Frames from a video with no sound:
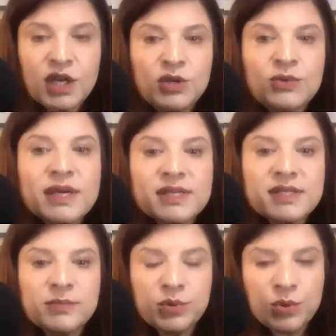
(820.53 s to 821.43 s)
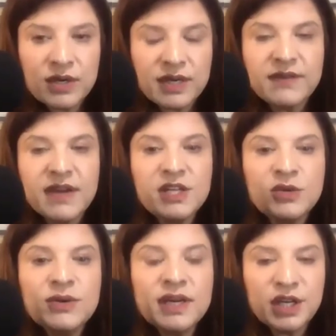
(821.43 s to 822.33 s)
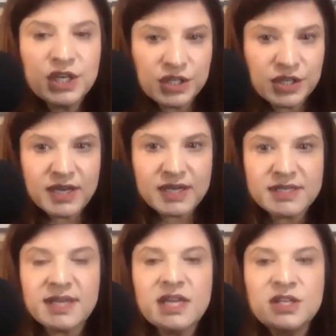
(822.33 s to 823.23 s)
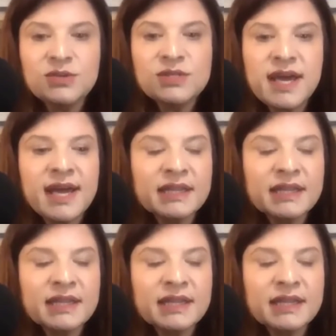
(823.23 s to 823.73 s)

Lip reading: you get supportive and you get curious and you say,